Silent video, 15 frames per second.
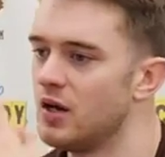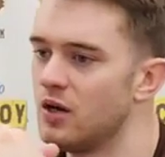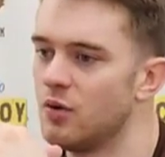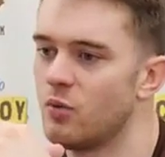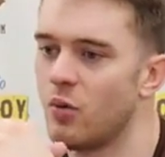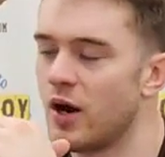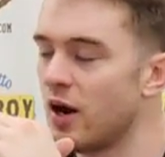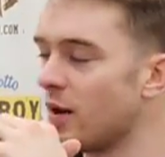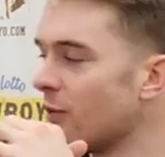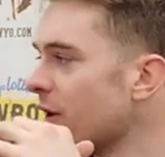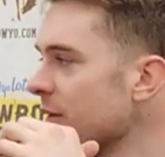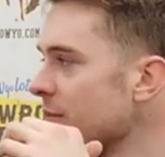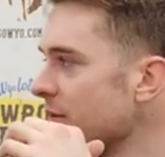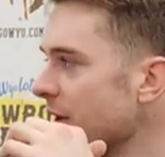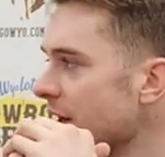
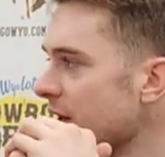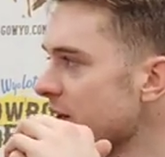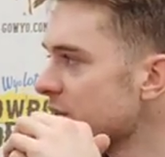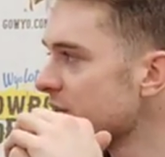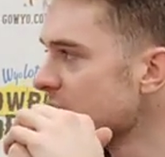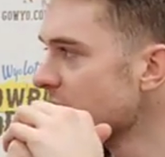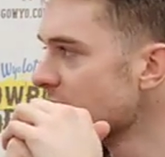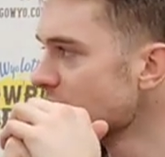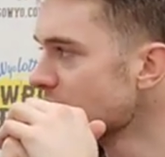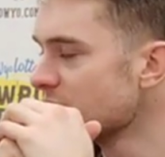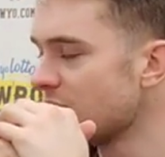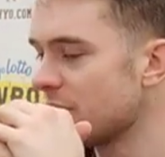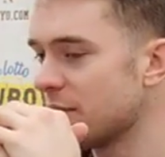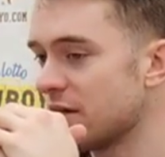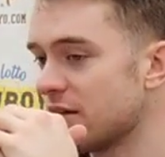one-on-one players.
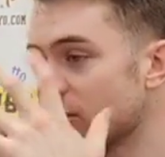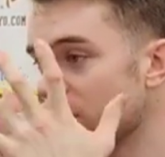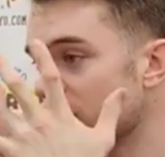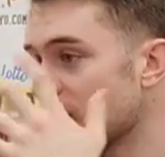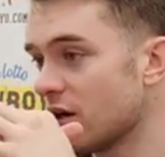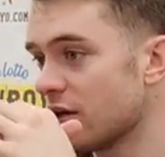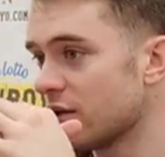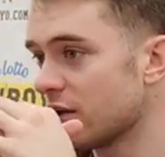I mean, they really are.